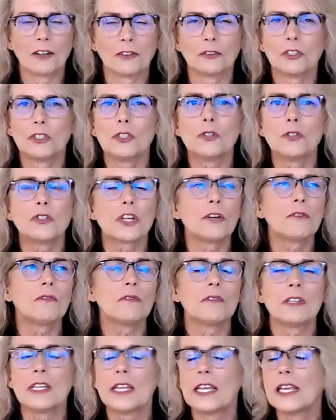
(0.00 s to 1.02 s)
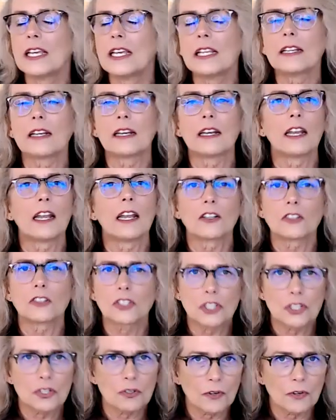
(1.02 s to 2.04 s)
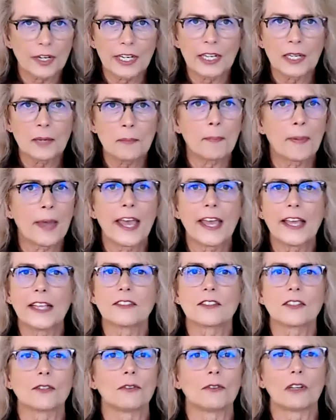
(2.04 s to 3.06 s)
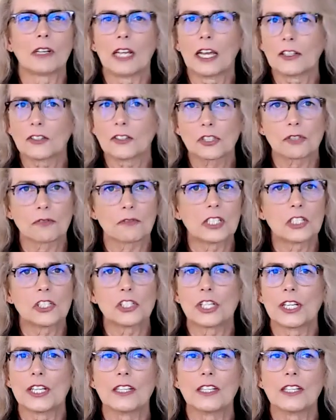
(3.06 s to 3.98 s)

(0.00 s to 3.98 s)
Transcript: You don't need luxury beds or luxury sheets